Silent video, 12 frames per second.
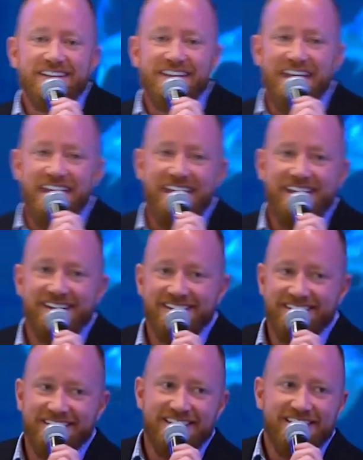They
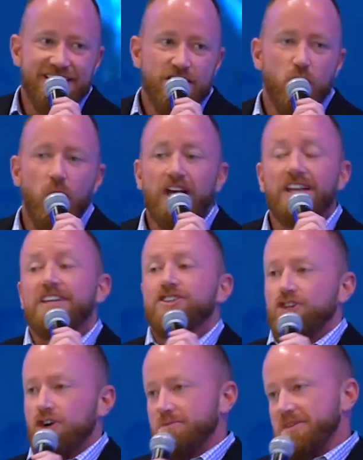quickly
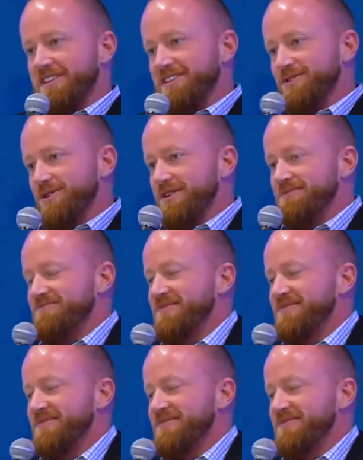showed me the door.